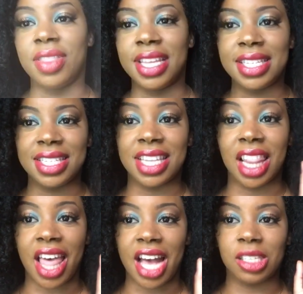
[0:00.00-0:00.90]
this is the
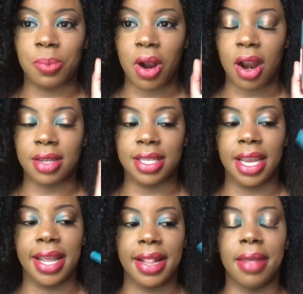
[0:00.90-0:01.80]
last product
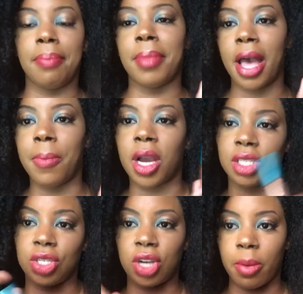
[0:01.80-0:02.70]
in my
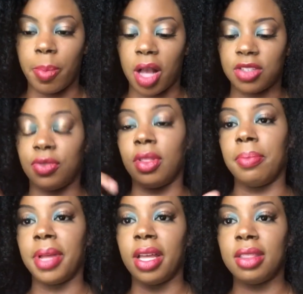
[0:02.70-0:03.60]
BoxyCharm box for the
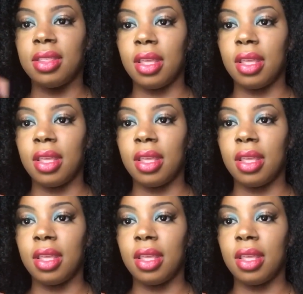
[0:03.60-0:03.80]
month.